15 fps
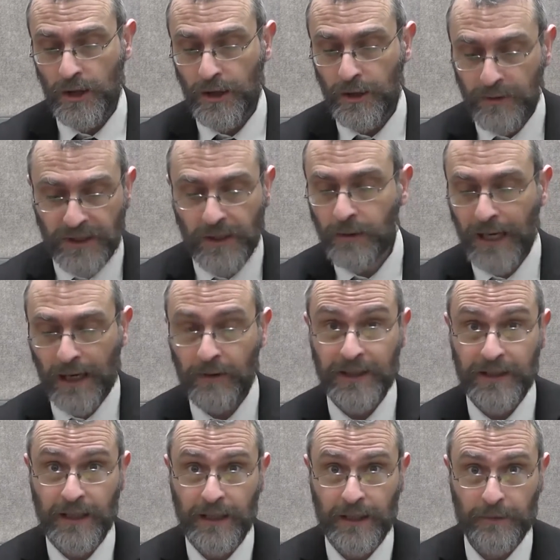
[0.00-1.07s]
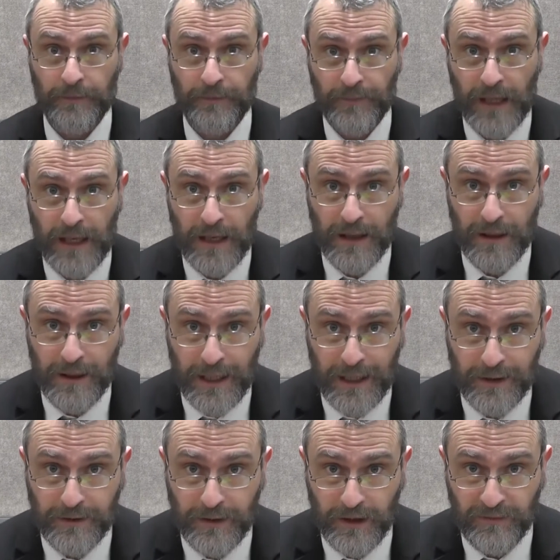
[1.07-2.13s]
There is no guarantee
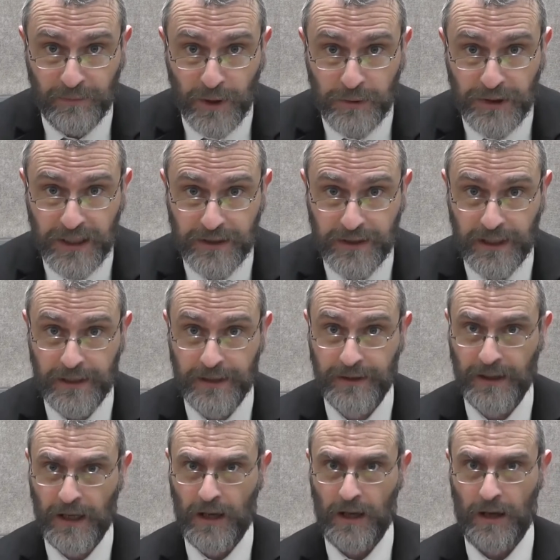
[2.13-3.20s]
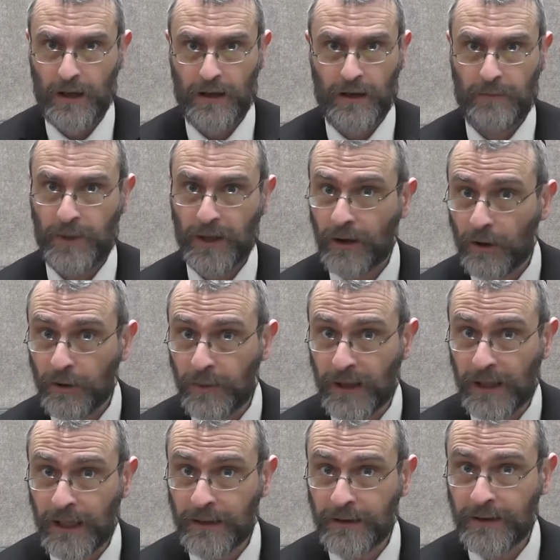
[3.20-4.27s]
that if Moshe says, pakod
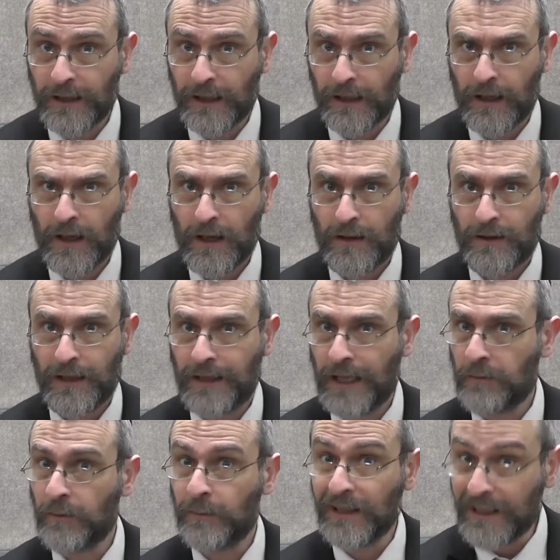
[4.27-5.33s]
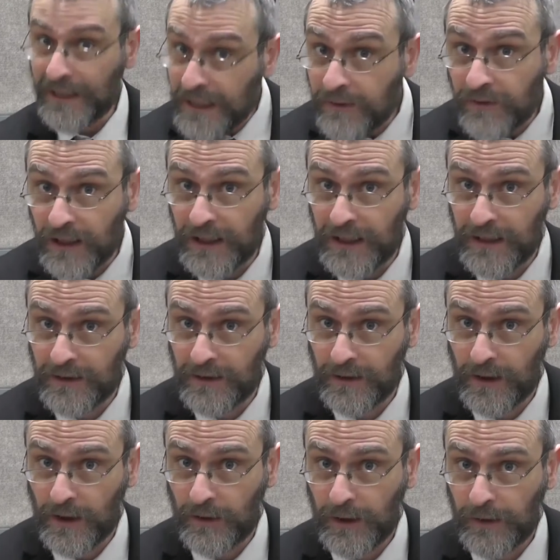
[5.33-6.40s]
pakadati, that they will believe that he is the
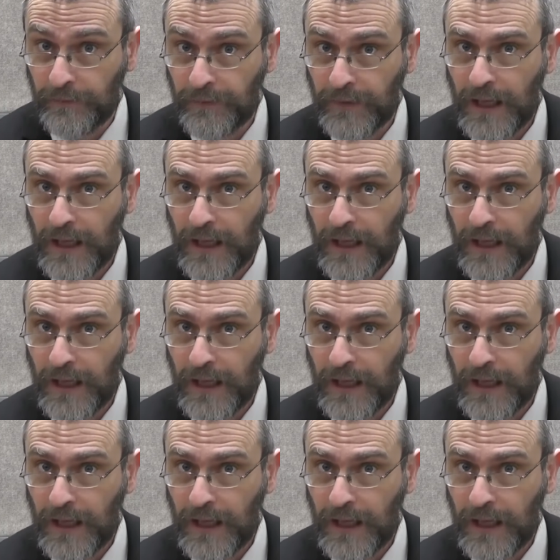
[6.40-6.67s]
Goel.